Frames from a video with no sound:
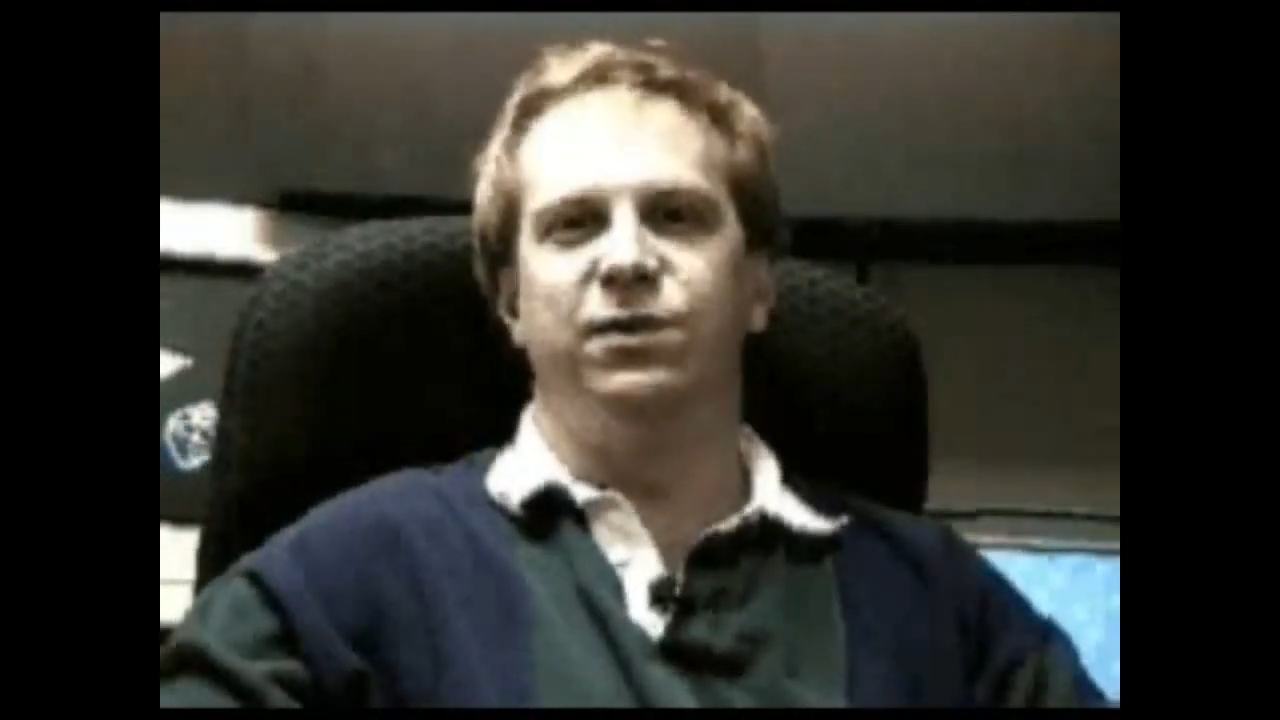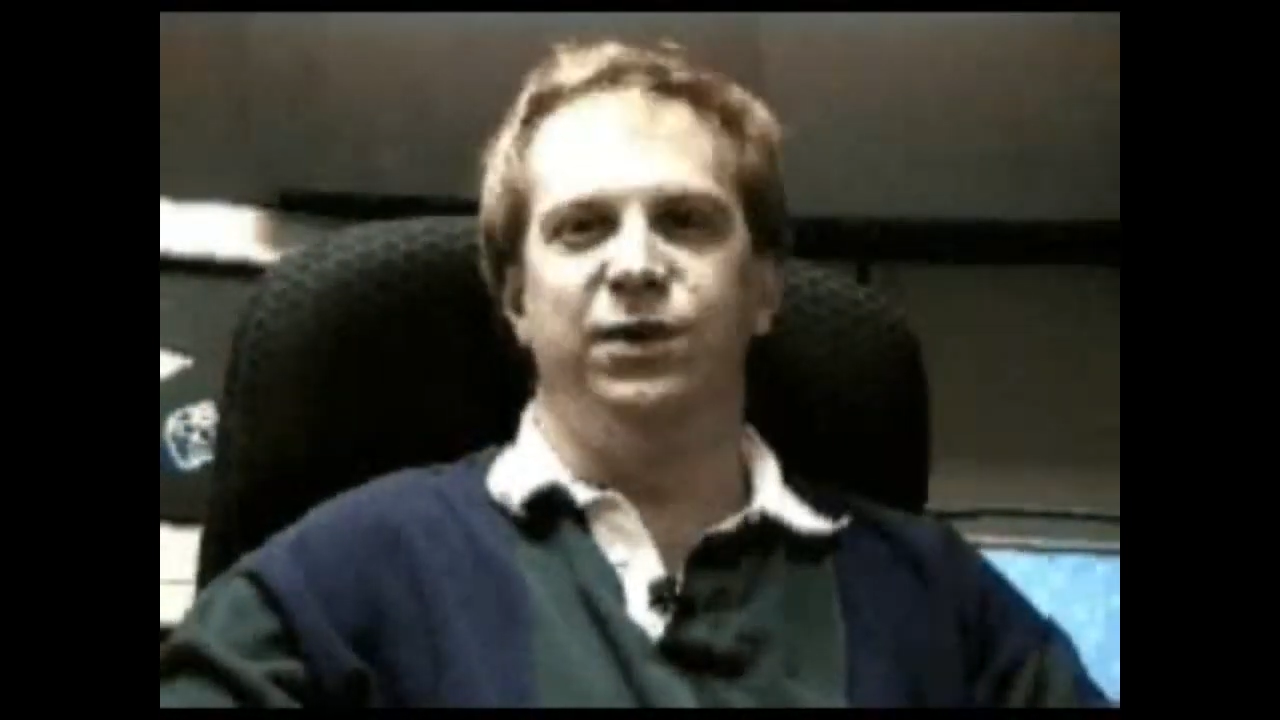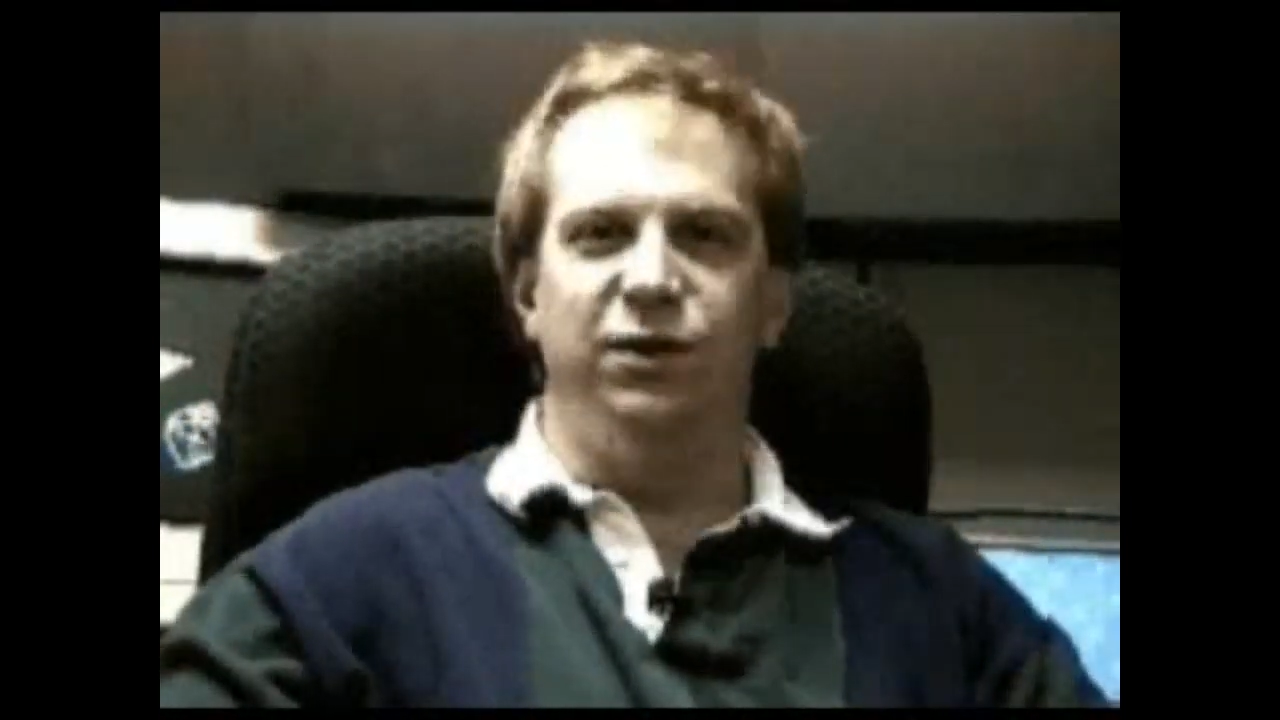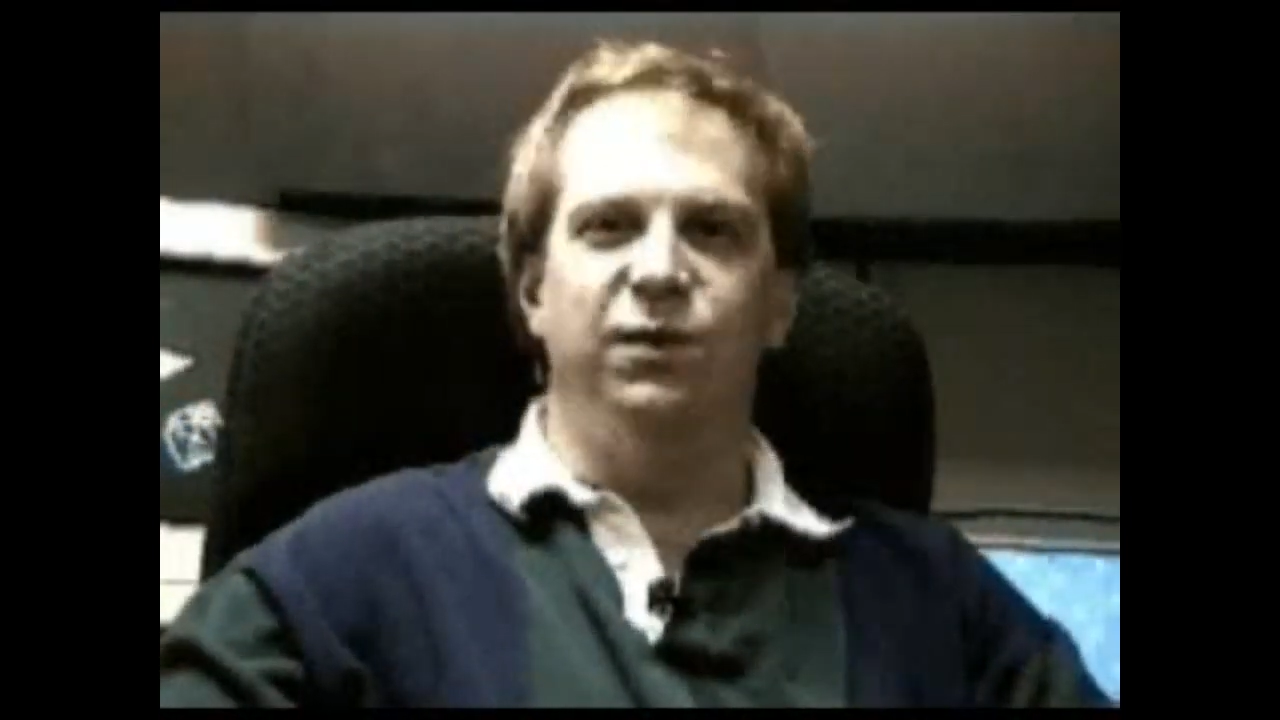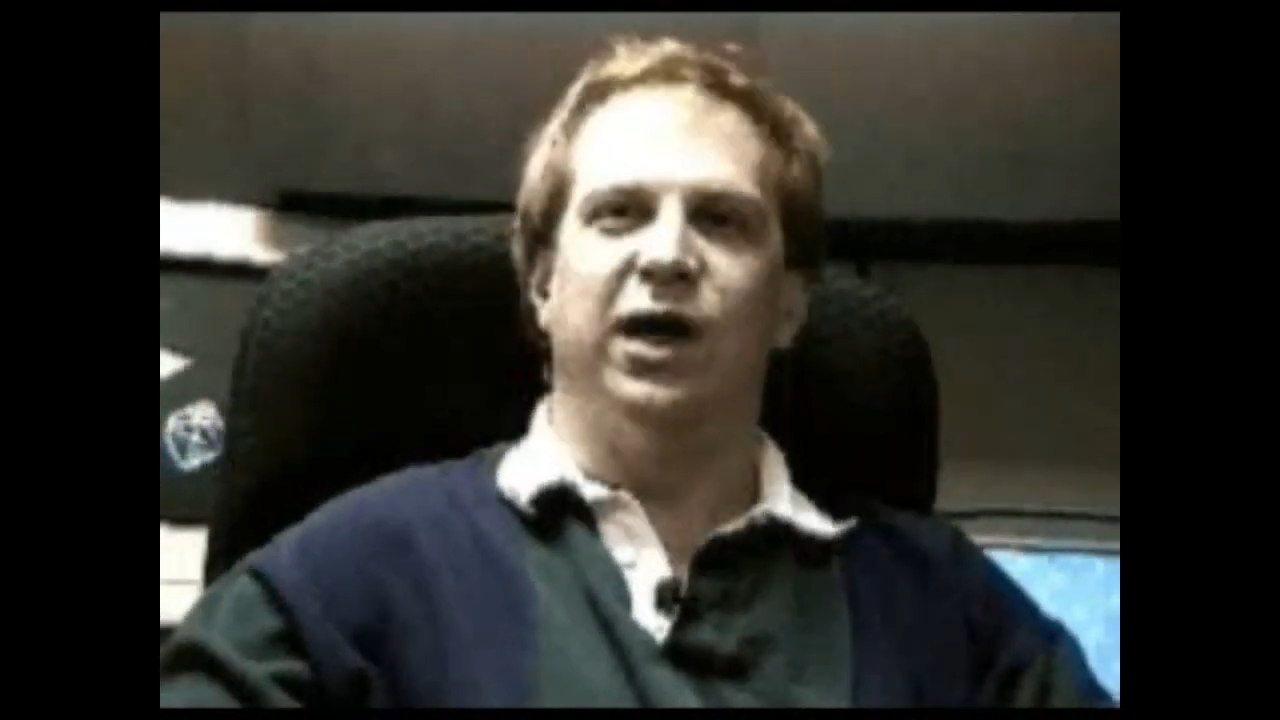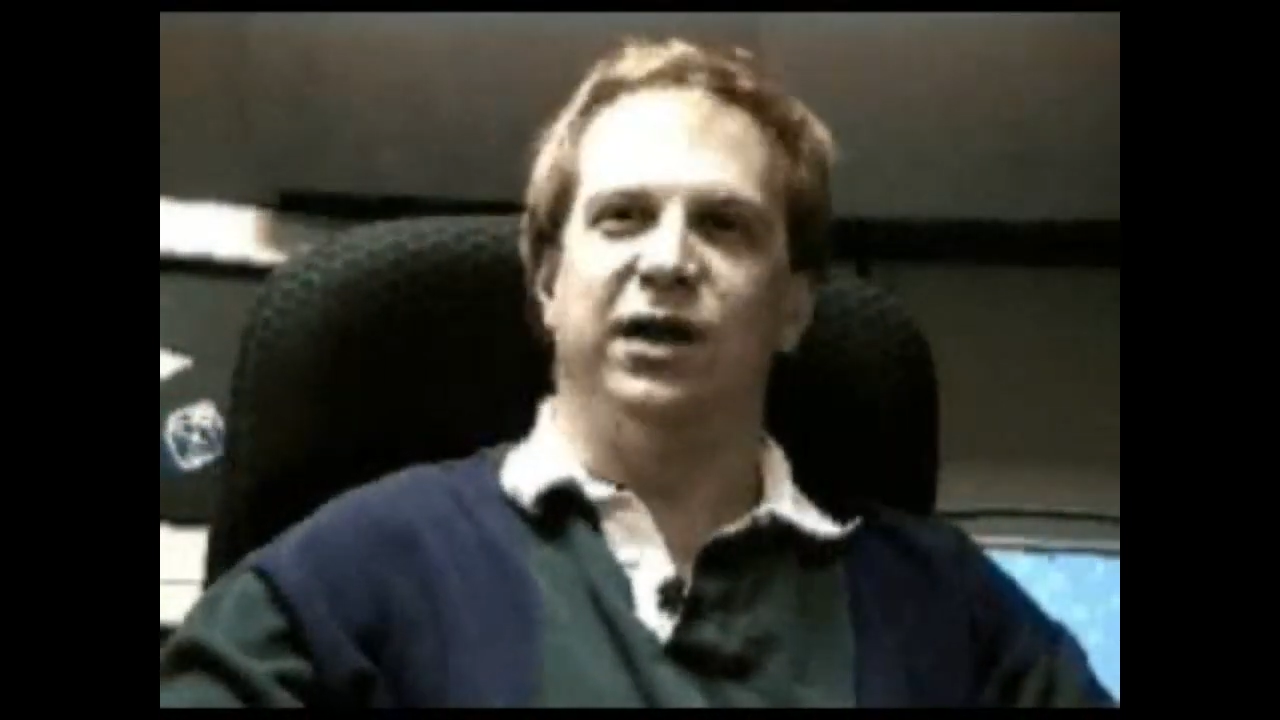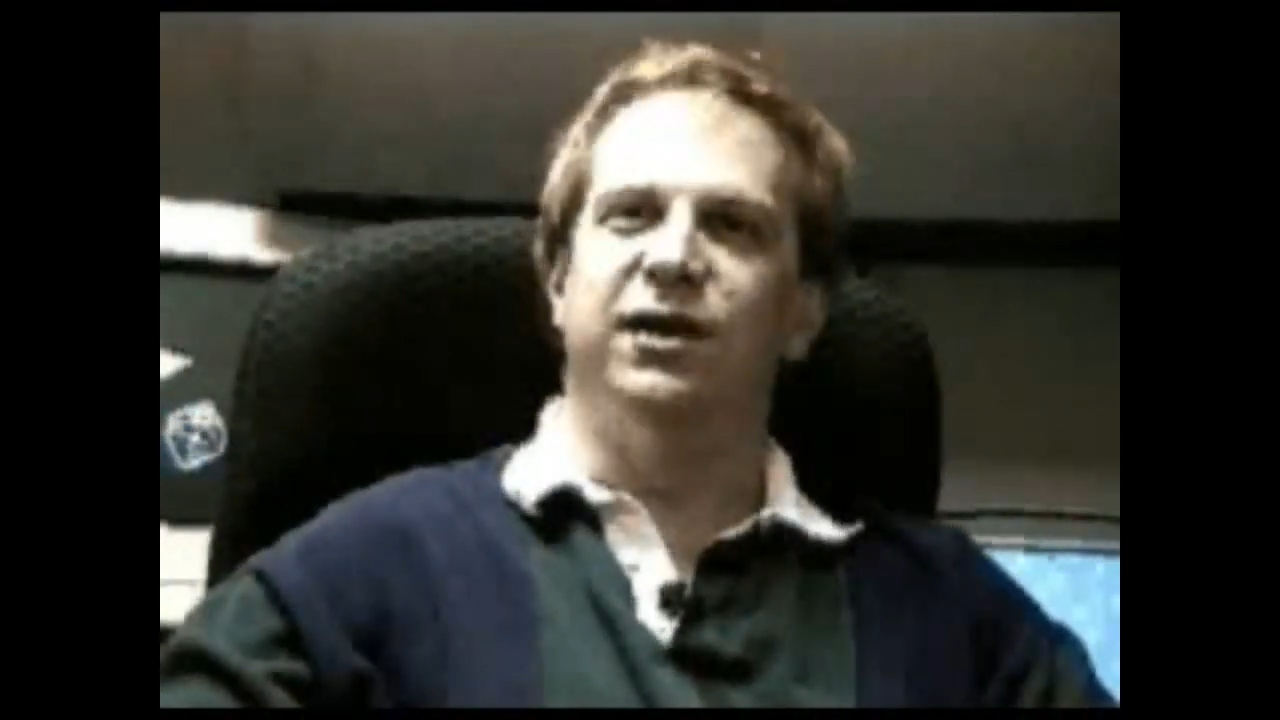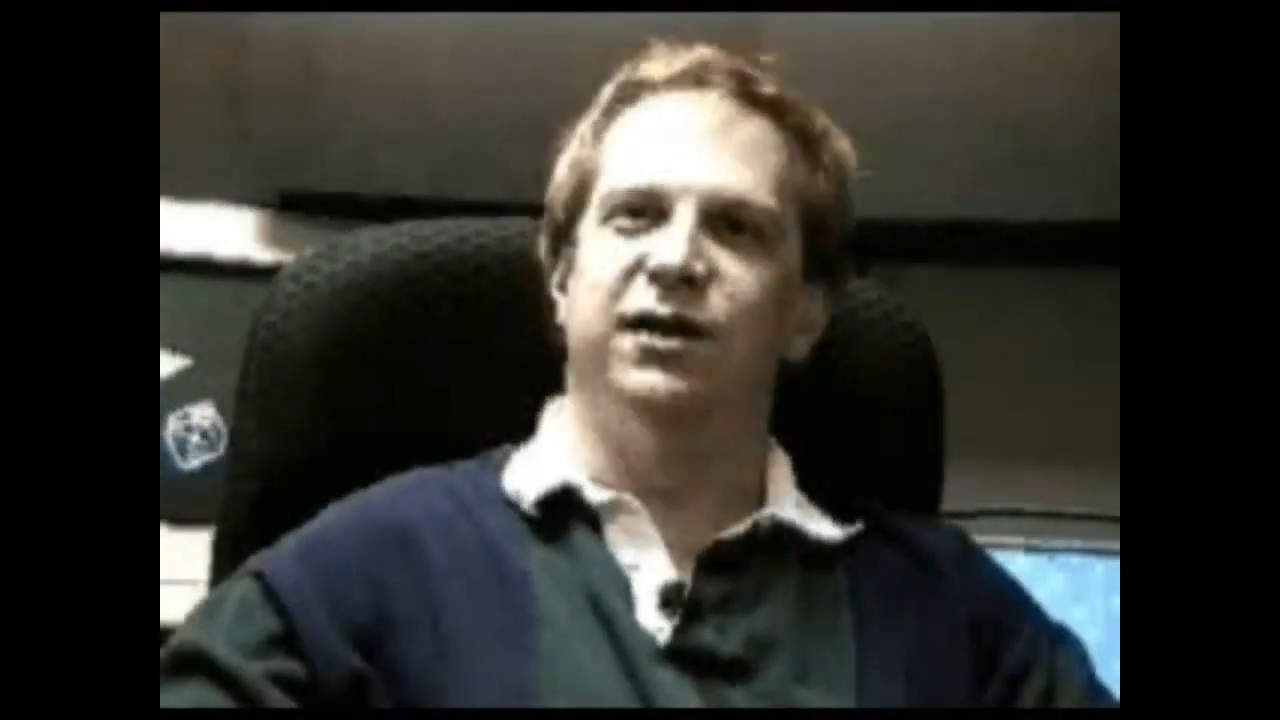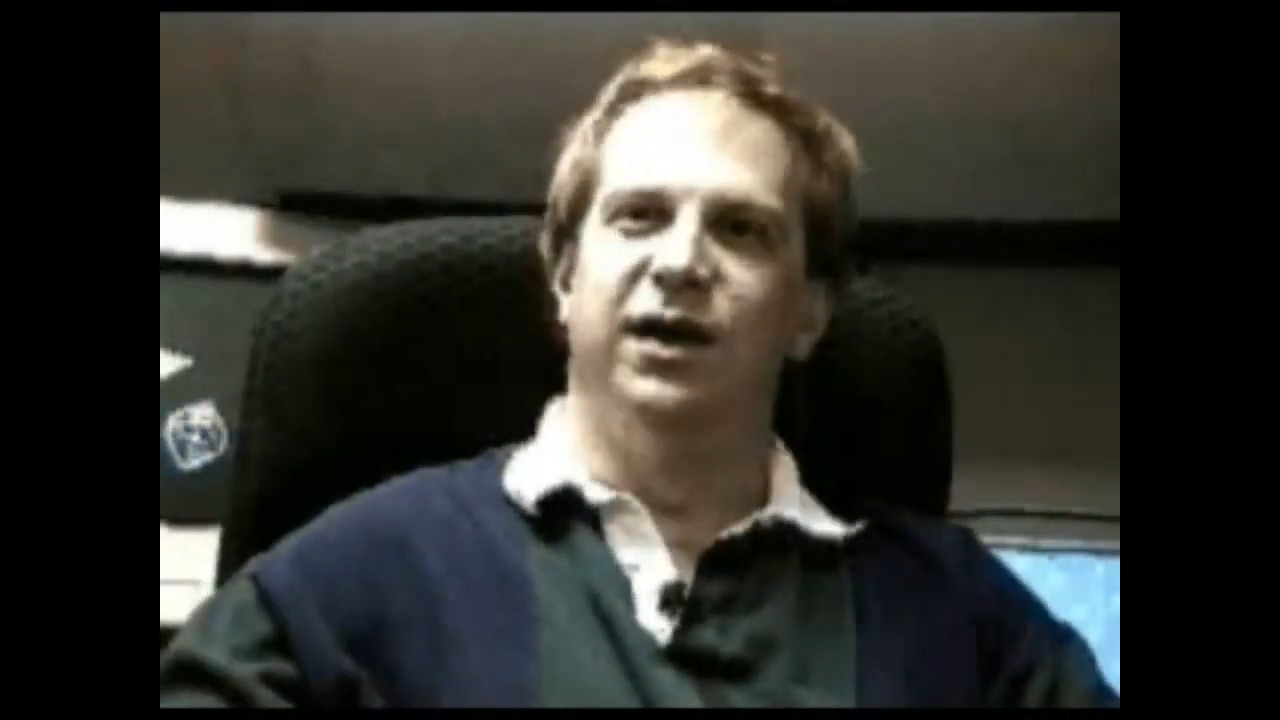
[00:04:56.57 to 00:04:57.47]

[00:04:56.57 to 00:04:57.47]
When you walked in,